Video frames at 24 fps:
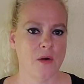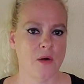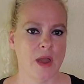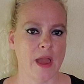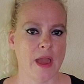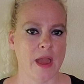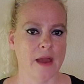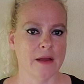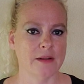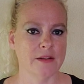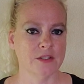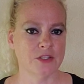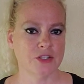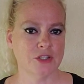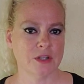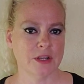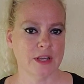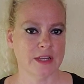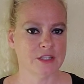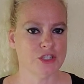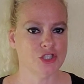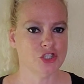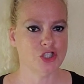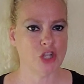and
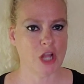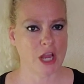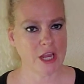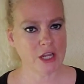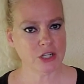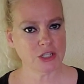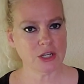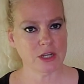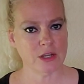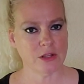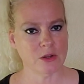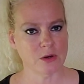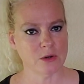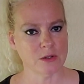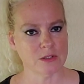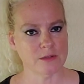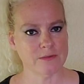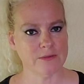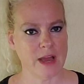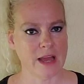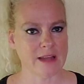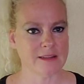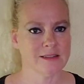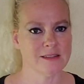exchanging those
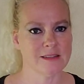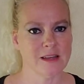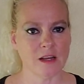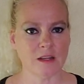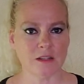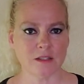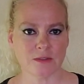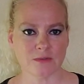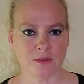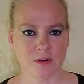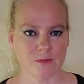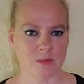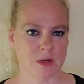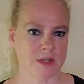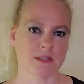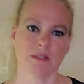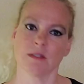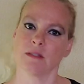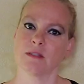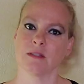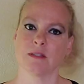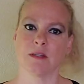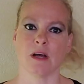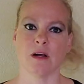fat cells for
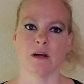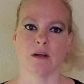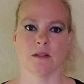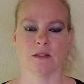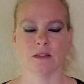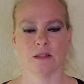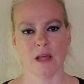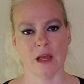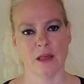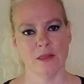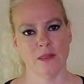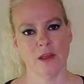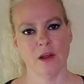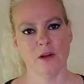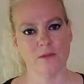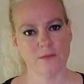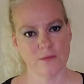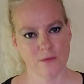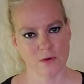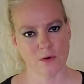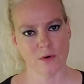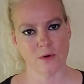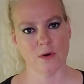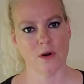muscle cells, and
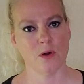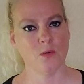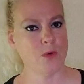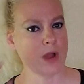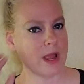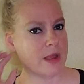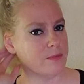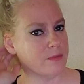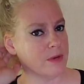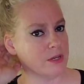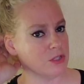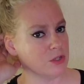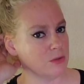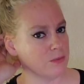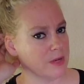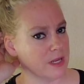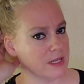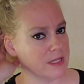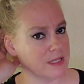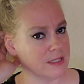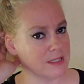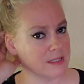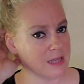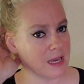therefore a weight
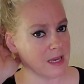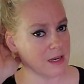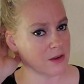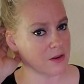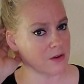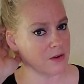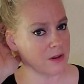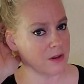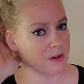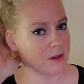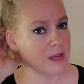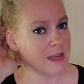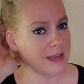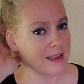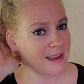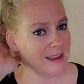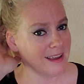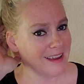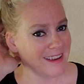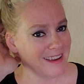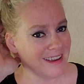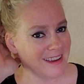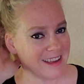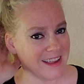measurement is not a good
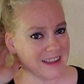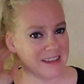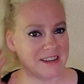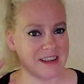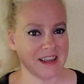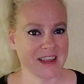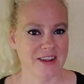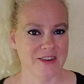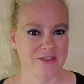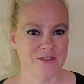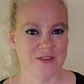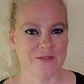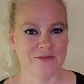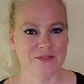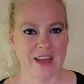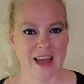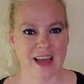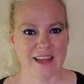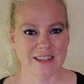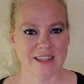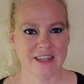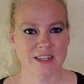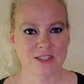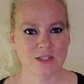indicator of
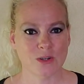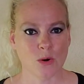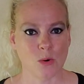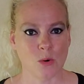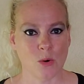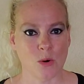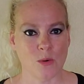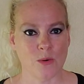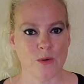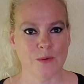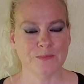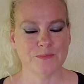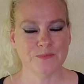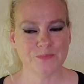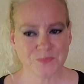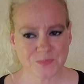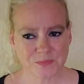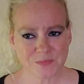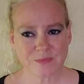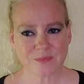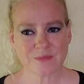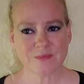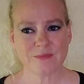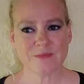that. So
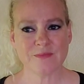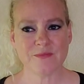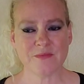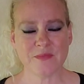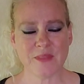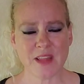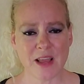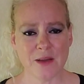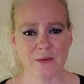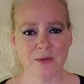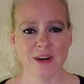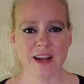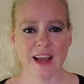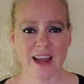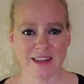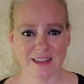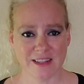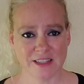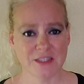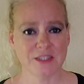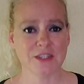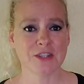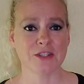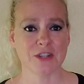I would
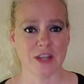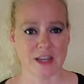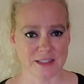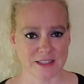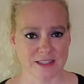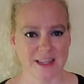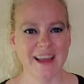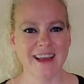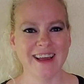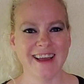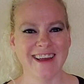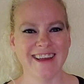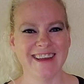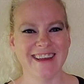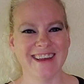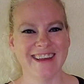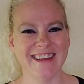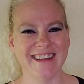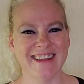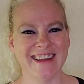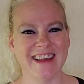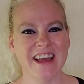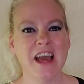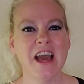highly suggest
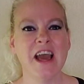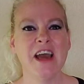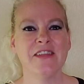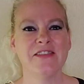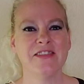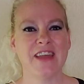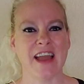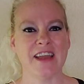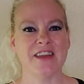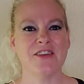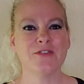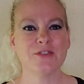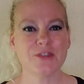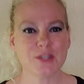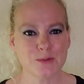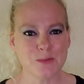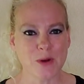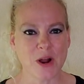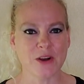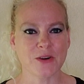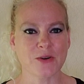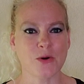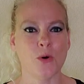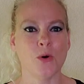that your
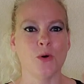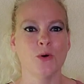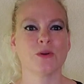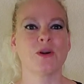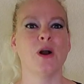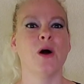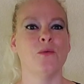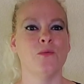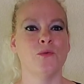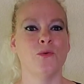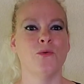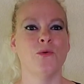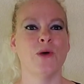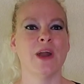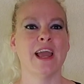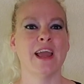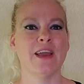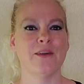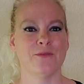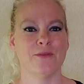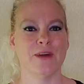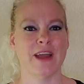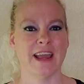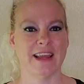SMART goal come
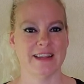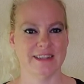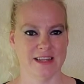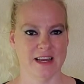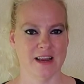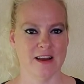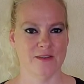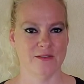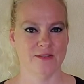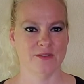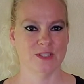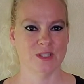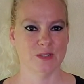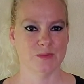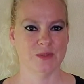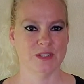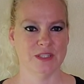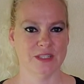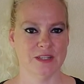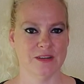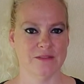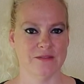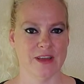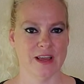way, way down
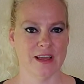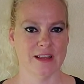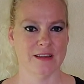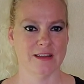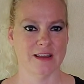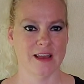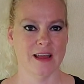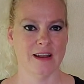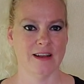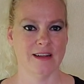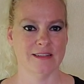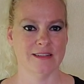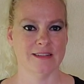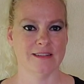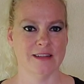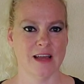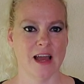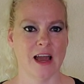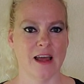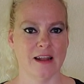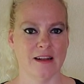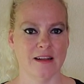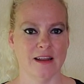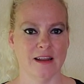specific, and it's
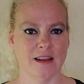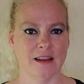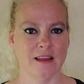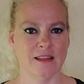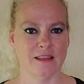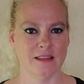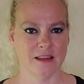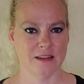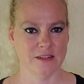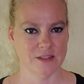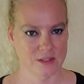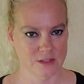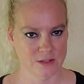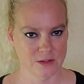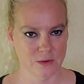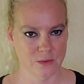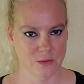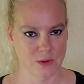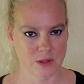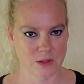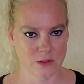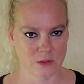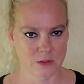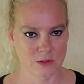not anything to do
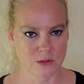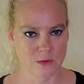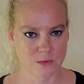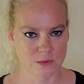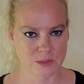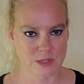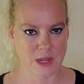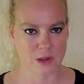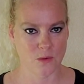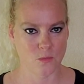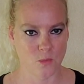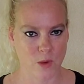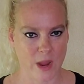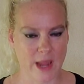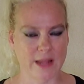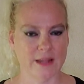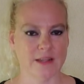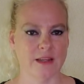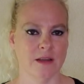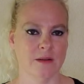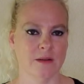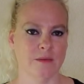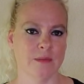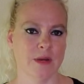with losing
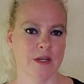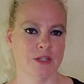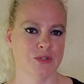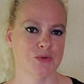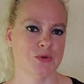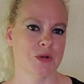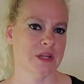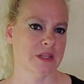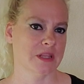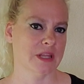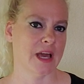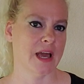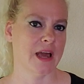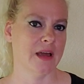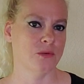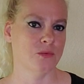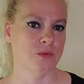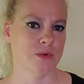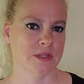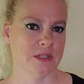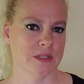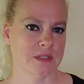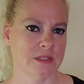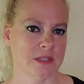weight and measuring that
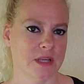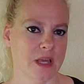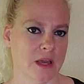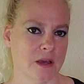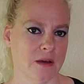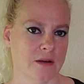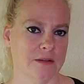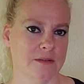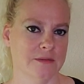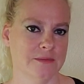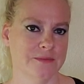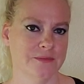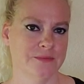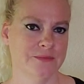with a scale.